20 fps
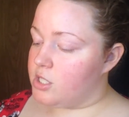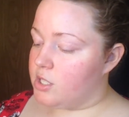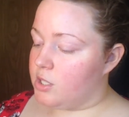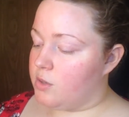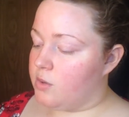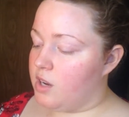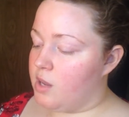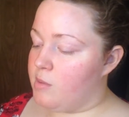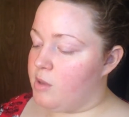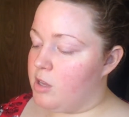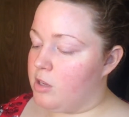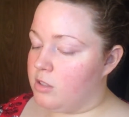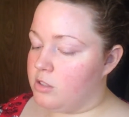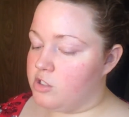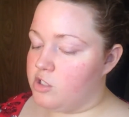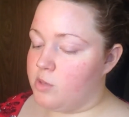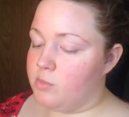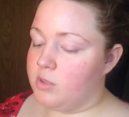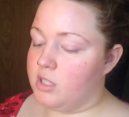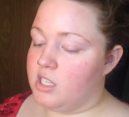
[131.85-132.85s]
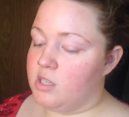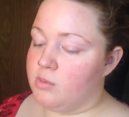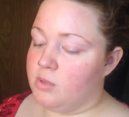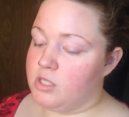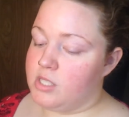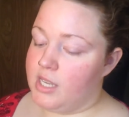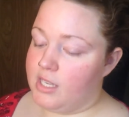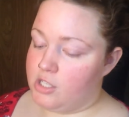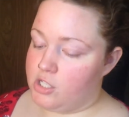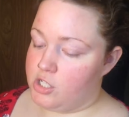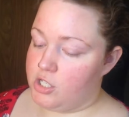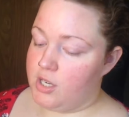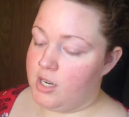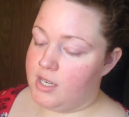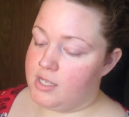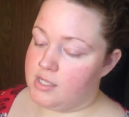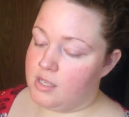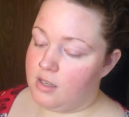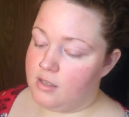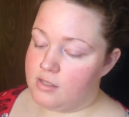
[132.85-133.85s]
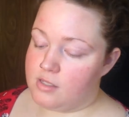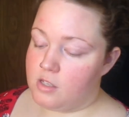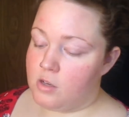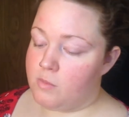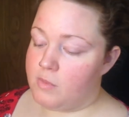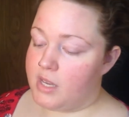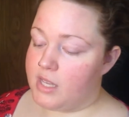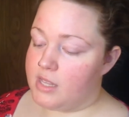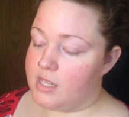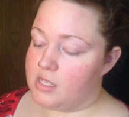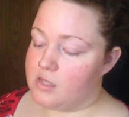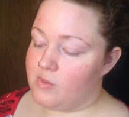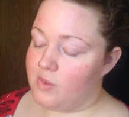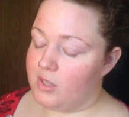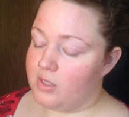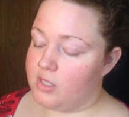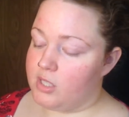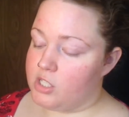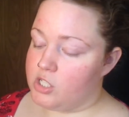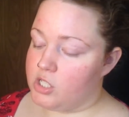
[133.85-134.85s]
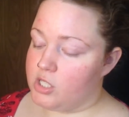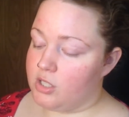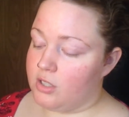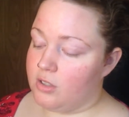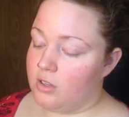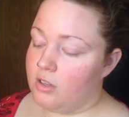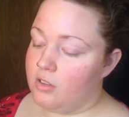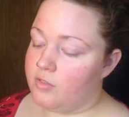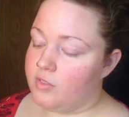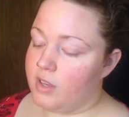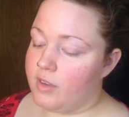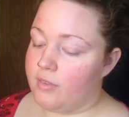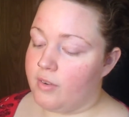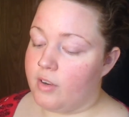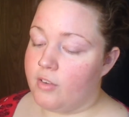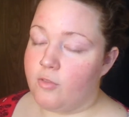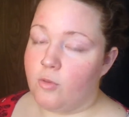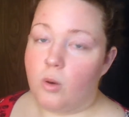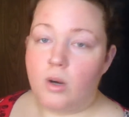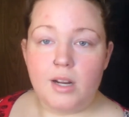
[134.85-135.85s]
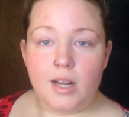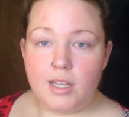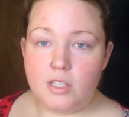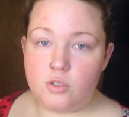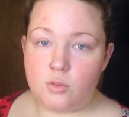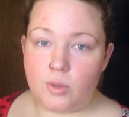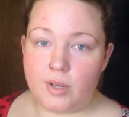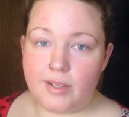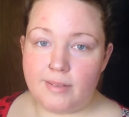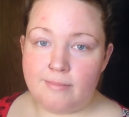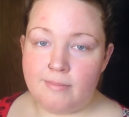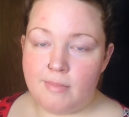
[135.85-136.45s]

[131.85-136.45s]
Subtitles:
The creamy, ultra-blendable texture has also made this foundation a cult favorite for contouring.